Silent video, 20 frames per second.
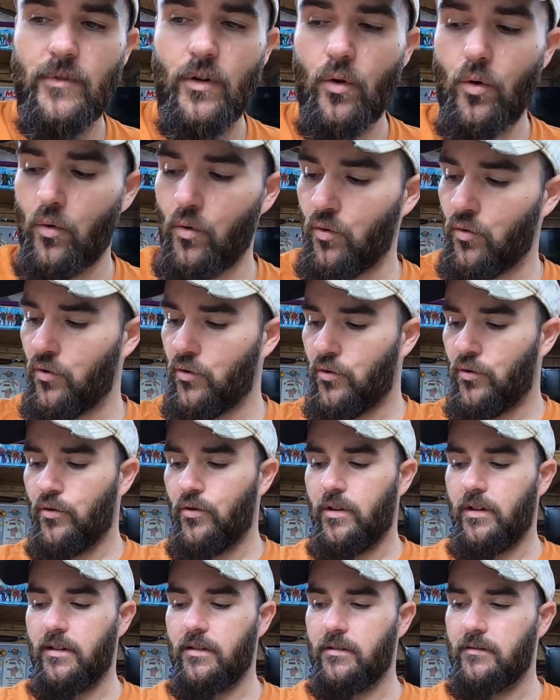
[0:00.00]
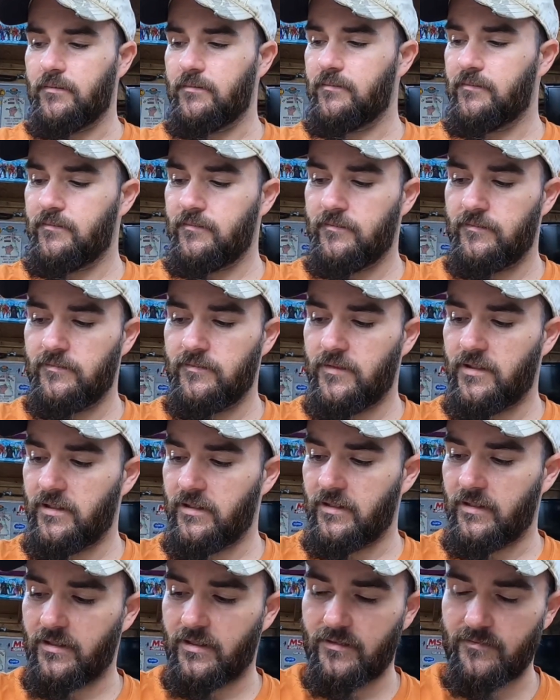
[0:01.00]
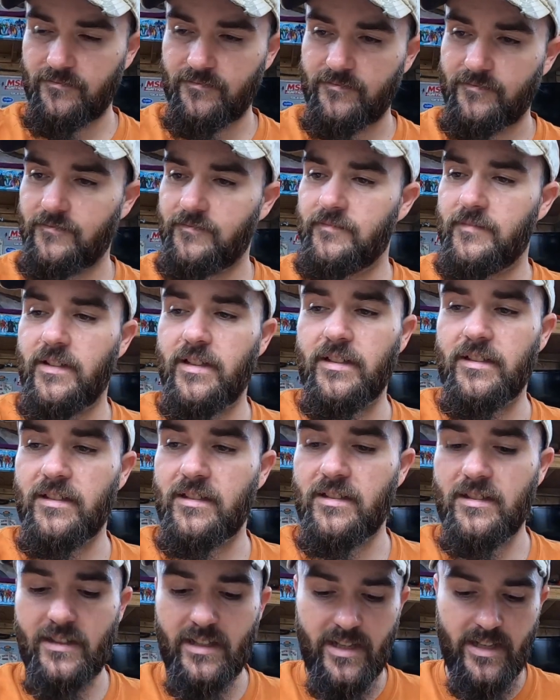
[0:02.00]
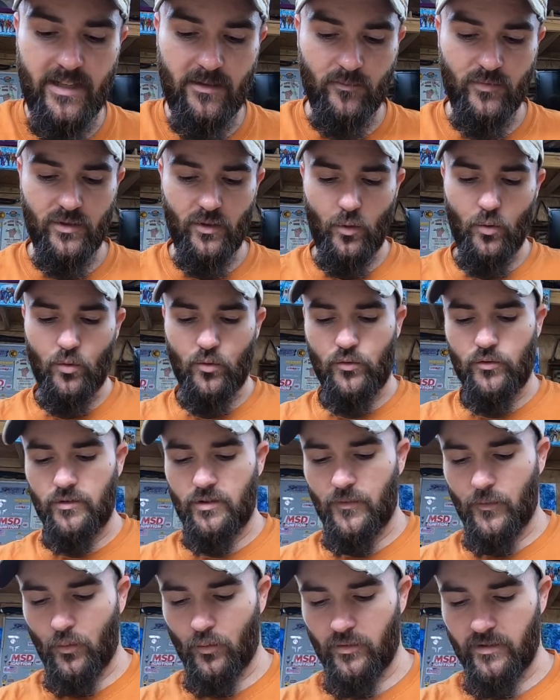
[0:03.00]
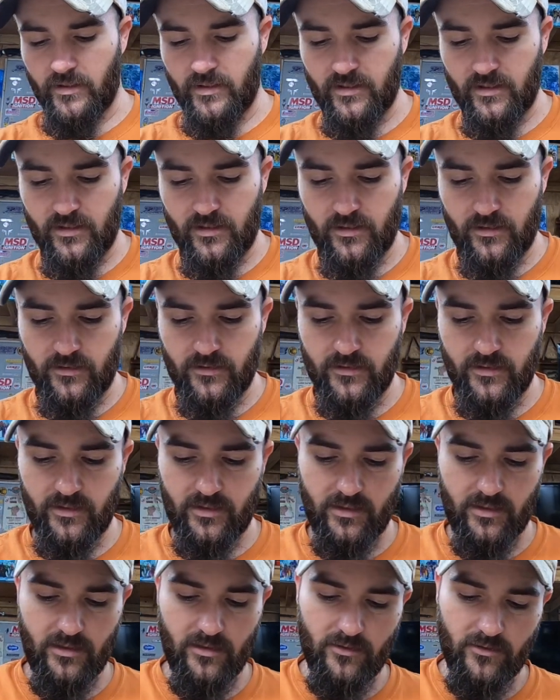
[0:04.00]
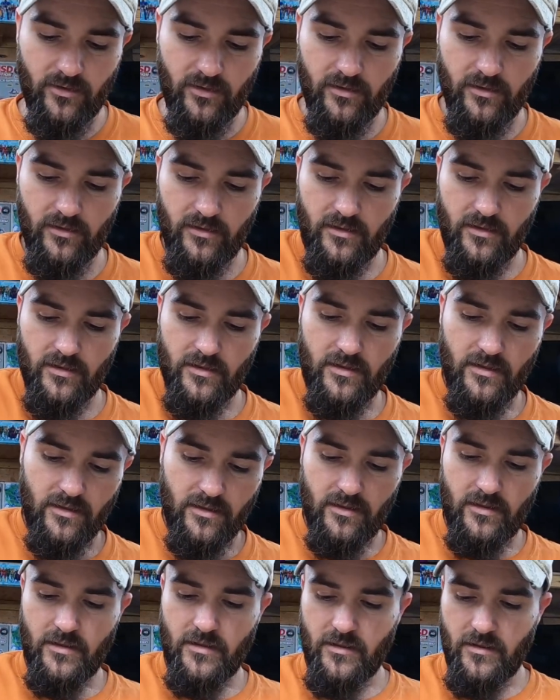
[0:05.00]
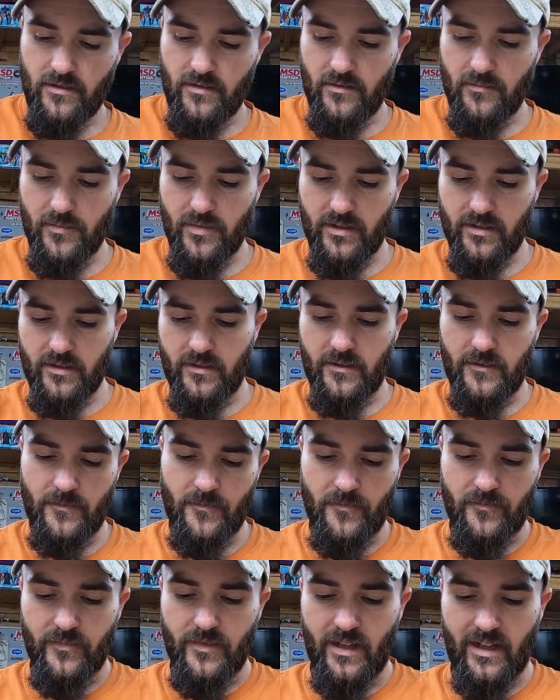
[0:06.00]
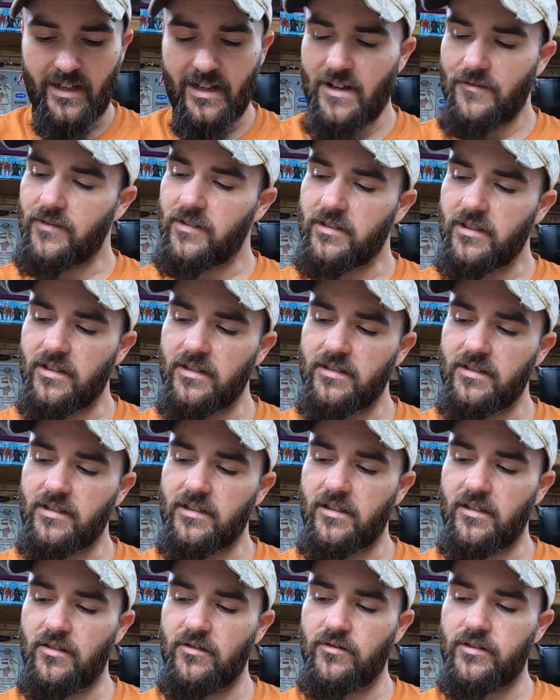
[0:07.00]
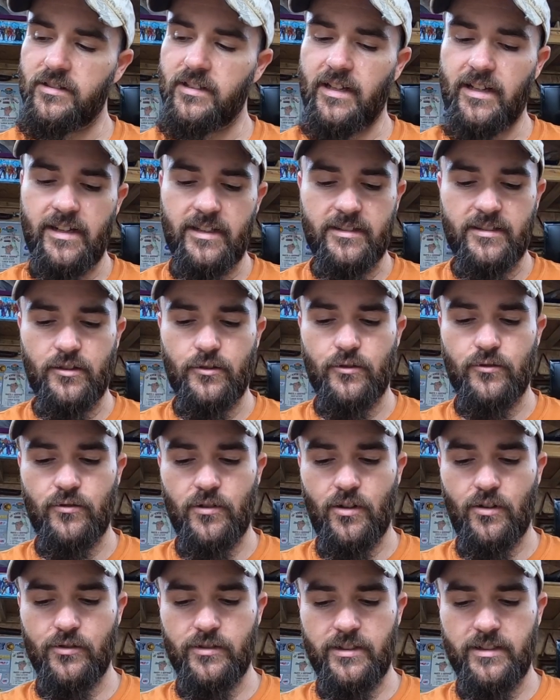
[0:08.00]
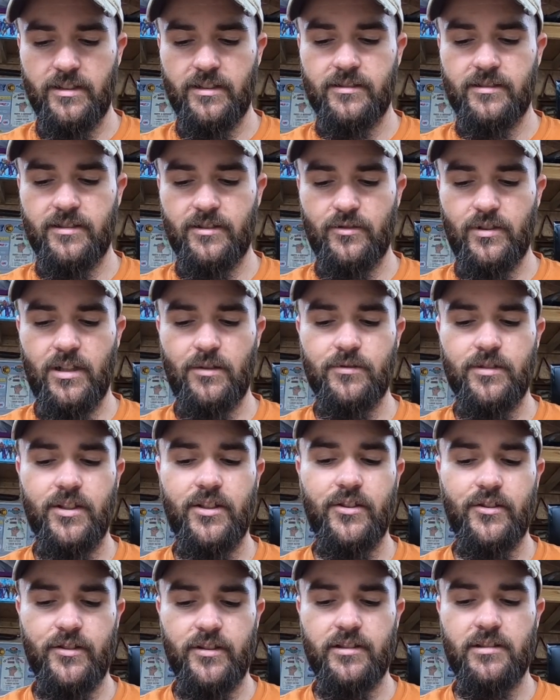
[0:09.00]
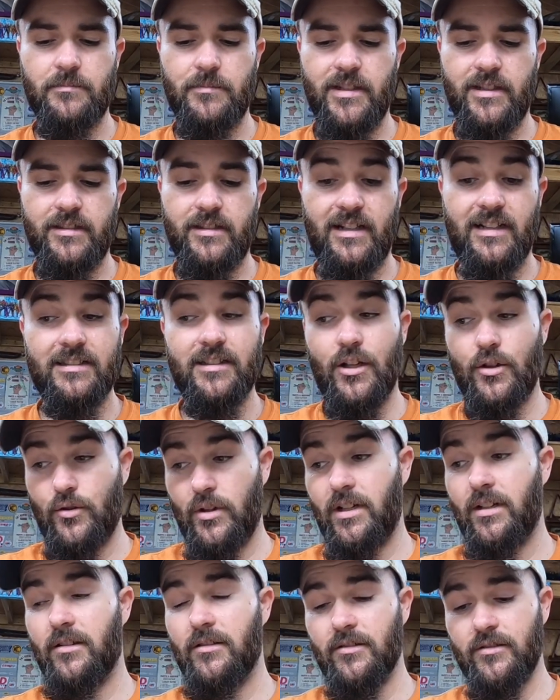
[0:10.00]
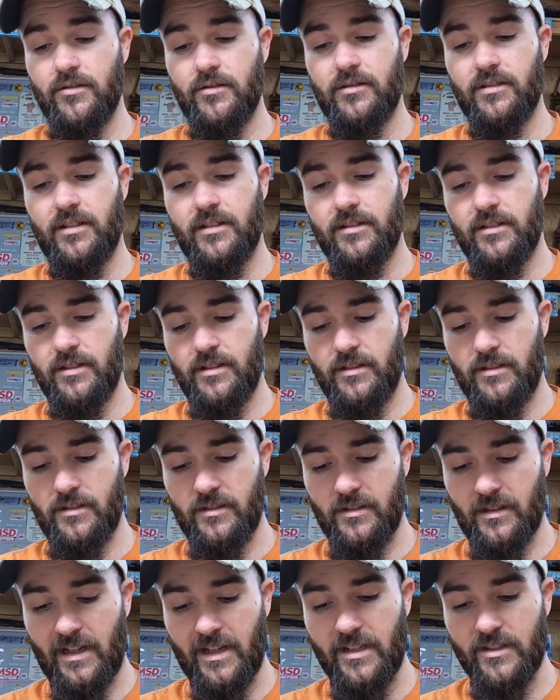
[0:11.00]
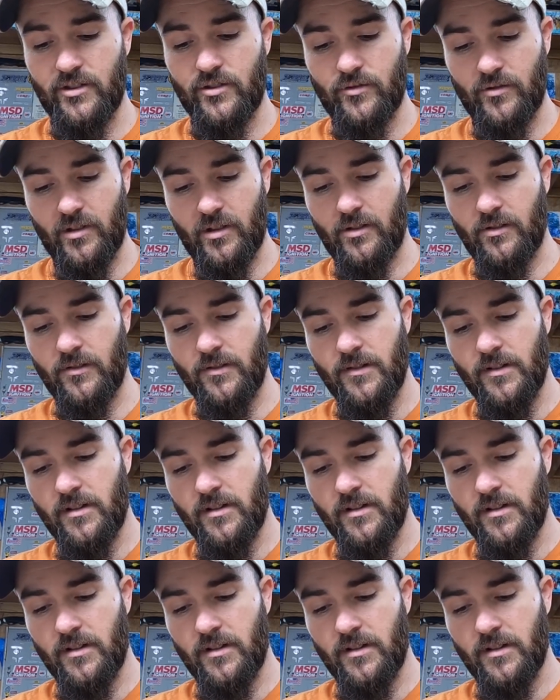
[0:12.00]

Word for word: order and just getting slammed with orders for this uh, this color. But uh, I haven't done this color in the Ecto craw yet, so I was curious about it. I know how it looks in the H craw.